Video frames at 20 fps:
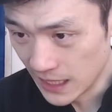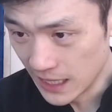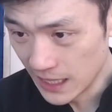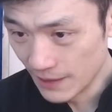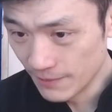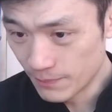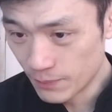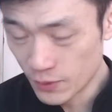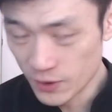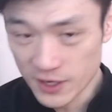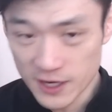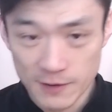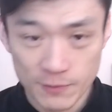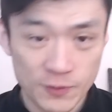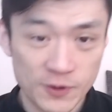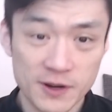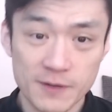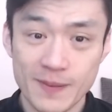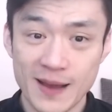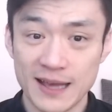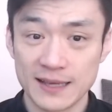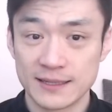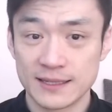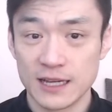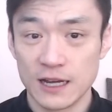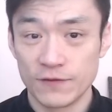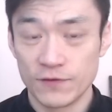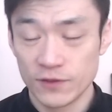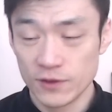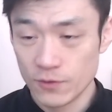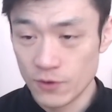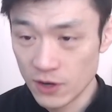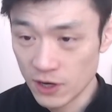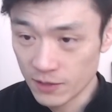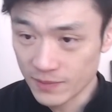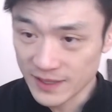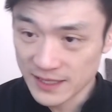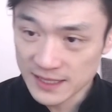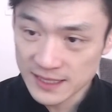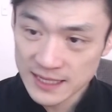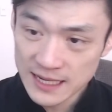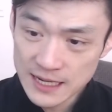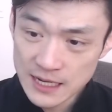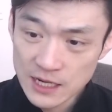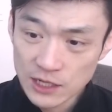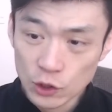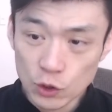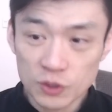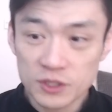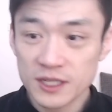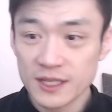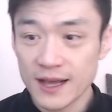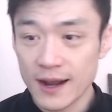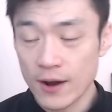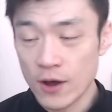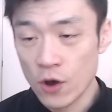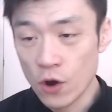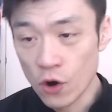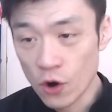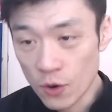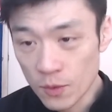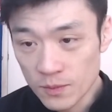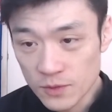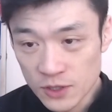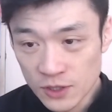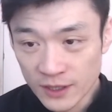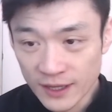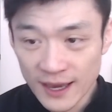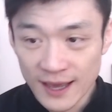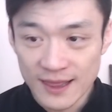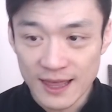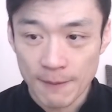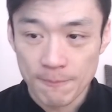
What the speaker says: pretty bad stuff for the Wallabies. Losing at home, you get that